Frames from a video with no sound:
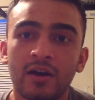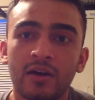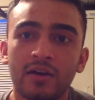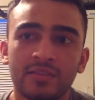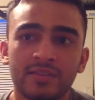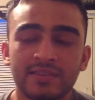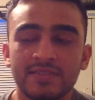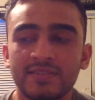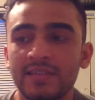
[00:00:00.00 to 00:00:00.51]

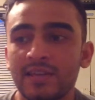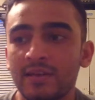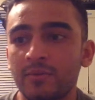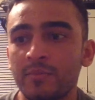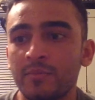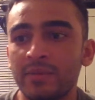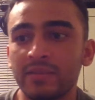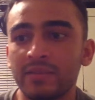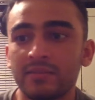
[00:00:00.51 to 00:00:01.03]

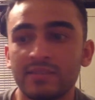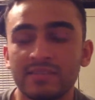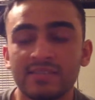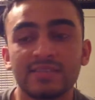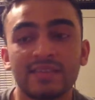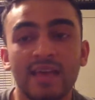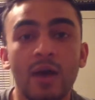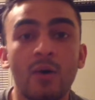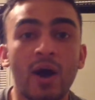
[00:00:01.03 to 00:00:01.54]
This
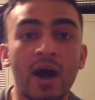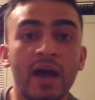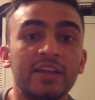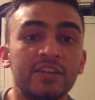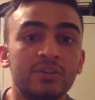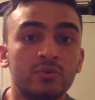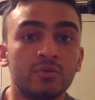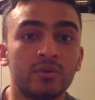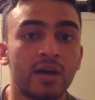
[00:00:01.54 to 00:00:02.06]
is how I
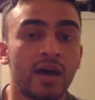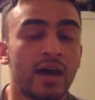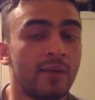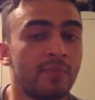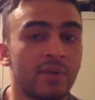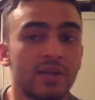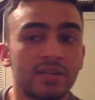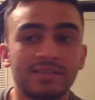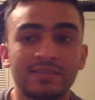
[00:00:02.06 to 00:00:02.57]
do it.
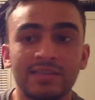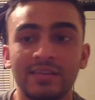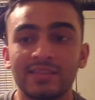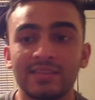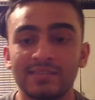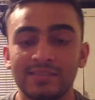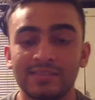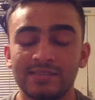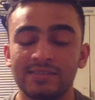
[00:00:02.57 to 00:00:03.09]
I'm not saying
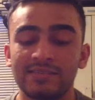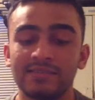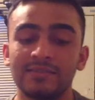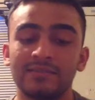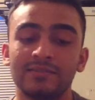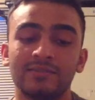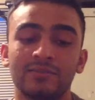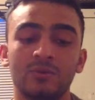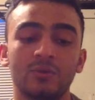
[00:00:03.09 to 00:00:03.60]
this is
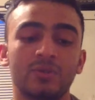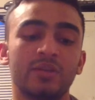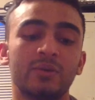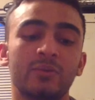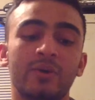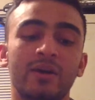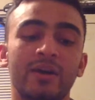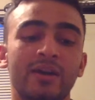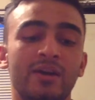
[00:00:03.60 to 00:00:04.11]
the only
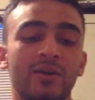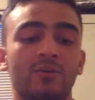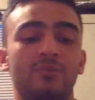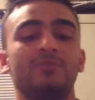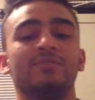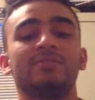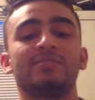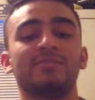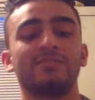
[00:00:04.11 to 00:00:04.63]
way
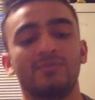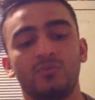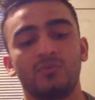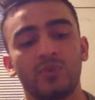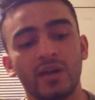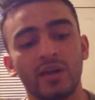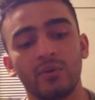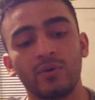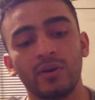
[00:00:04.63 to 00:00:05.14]
or this is the
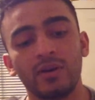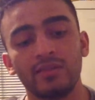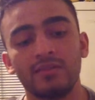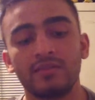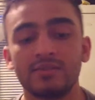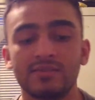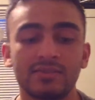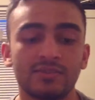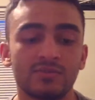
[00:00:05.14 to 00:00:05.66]
right way.
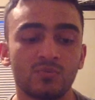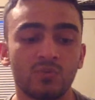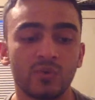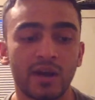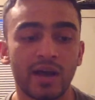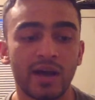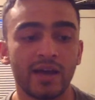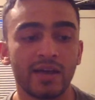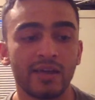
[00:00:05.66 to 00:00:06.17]
This is
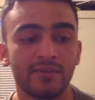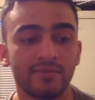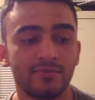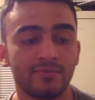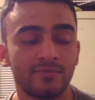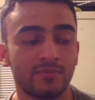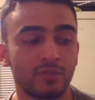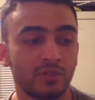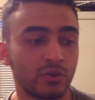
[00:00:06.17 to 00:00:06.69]
what I
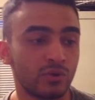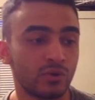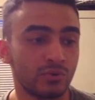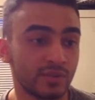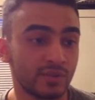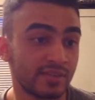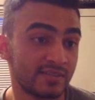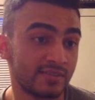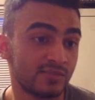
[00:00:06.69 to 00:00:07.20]

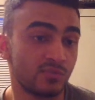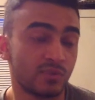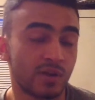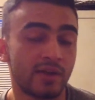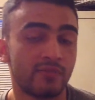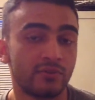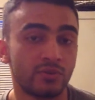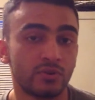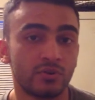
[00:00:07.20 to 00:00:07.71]
learned. This is what
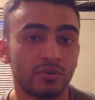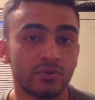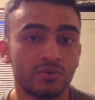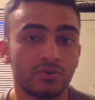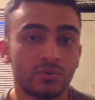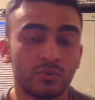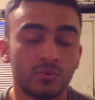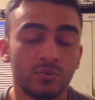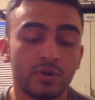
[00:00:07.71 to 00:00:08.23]
I've learned
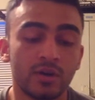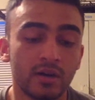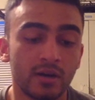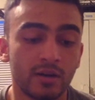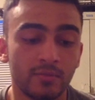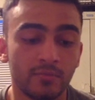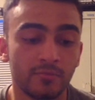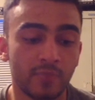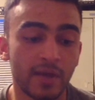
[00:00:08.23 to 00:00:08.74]
through
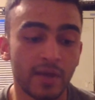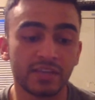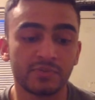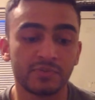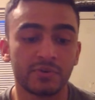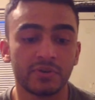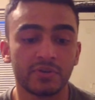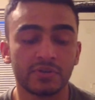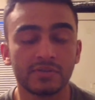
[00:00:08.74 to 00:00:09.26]
my
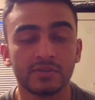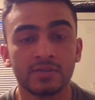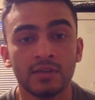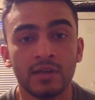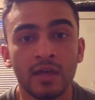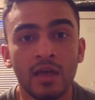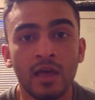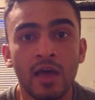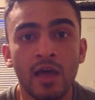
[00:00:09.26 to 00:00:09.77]
experience.
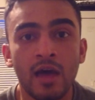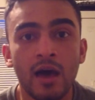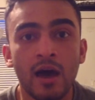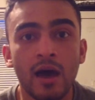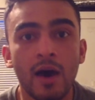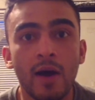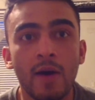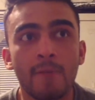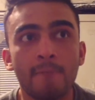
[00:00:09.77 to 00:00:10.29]

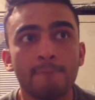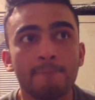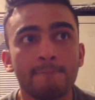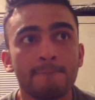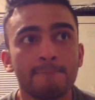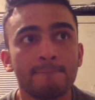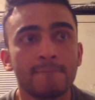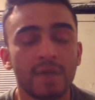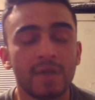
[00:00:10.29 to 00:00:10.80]

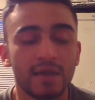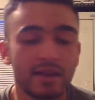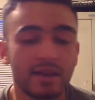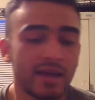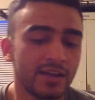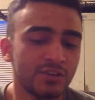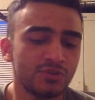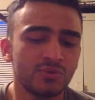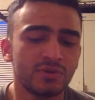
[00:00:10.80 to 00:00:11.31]
And
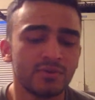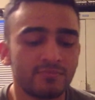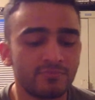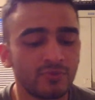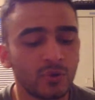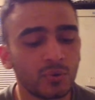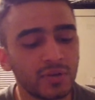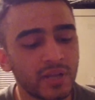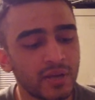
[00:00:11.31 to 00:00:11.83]
I actually
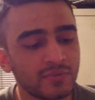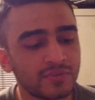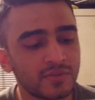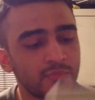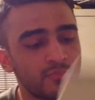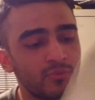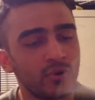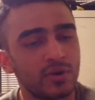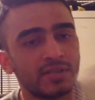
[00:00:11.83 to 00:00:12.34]
wrote down
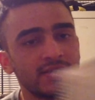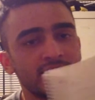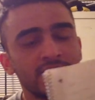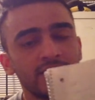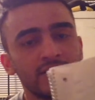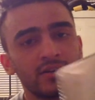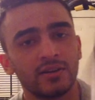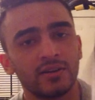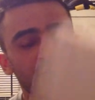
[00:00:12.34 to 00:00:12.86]
some points
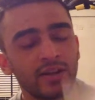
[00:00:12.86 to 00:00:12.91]
here.